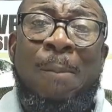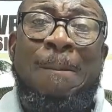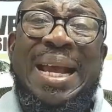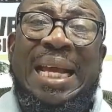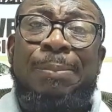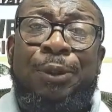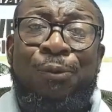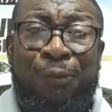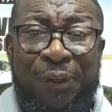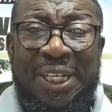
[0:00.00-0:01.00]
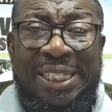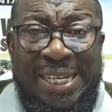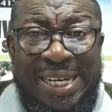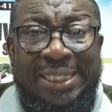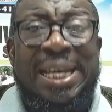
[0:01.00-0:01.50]
make him to feel
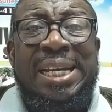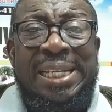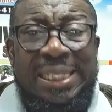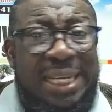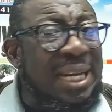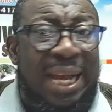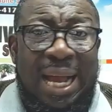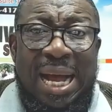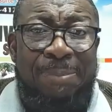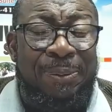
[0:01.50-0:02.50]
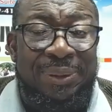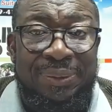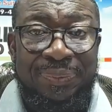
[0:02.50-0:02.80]
yes, it's gonna happen.